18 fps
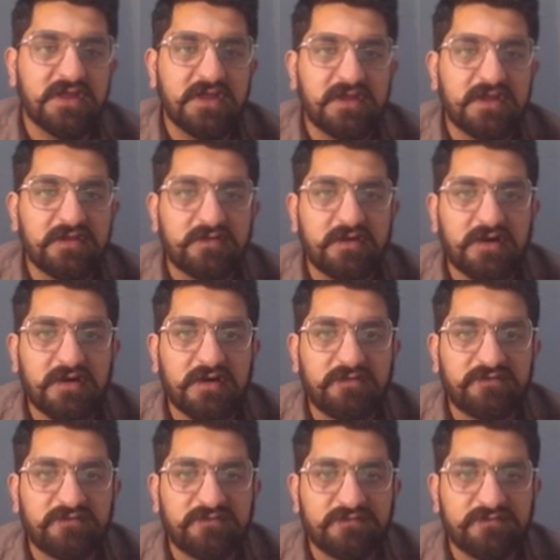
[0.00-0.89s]
uh,
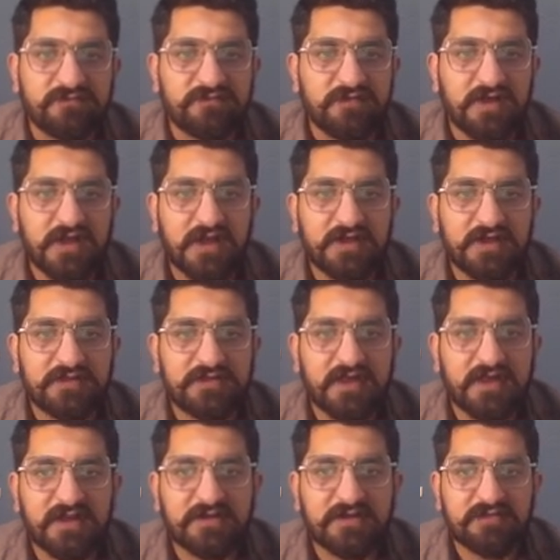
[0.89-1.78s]
at the
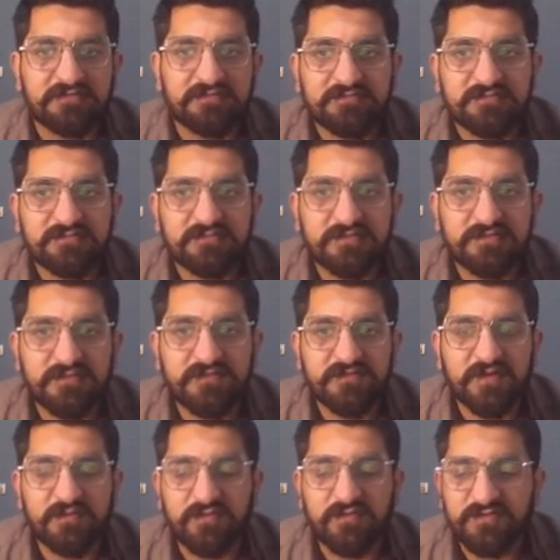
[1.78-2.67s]
end
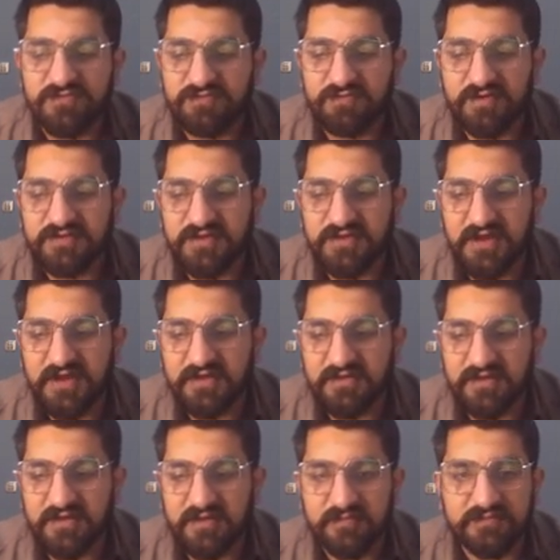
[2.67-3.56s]
we move toward the
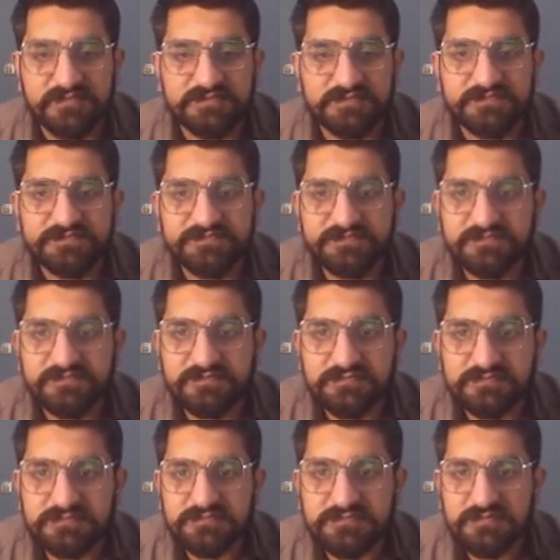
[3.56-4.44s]
end game.
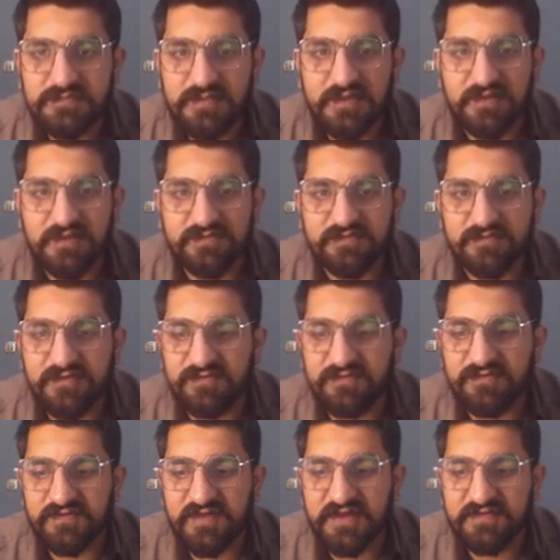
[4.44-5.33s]
So
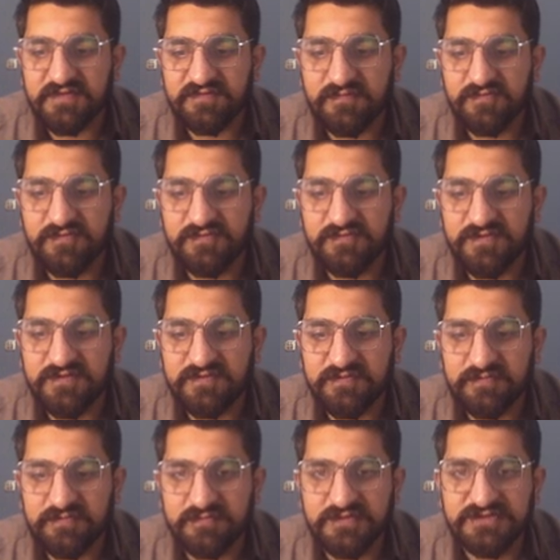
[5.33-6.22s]
our next move is
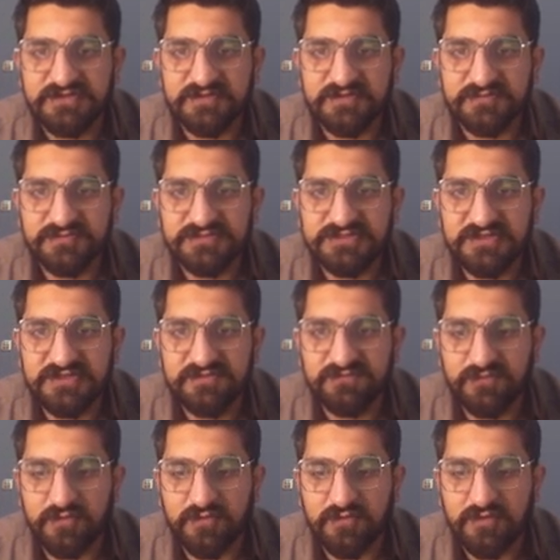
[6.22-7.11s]
bishop to
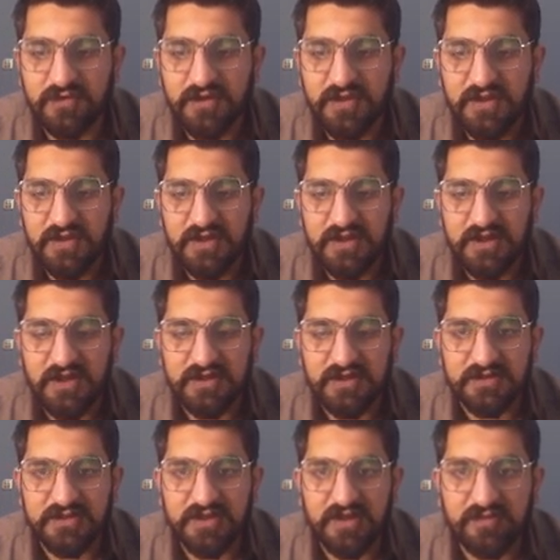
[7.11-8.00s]
c4,
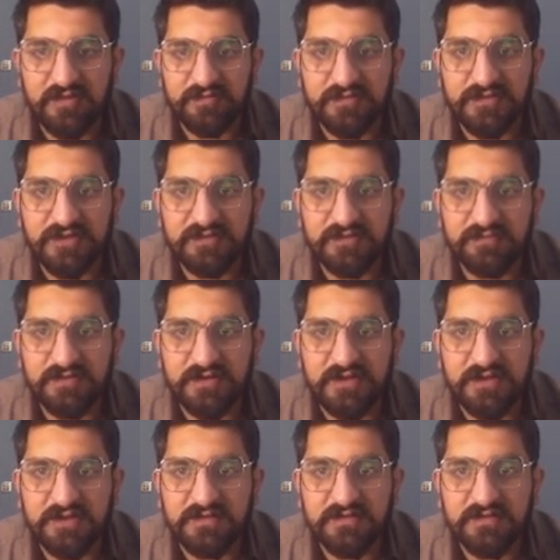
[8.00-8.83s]
and the opponent plays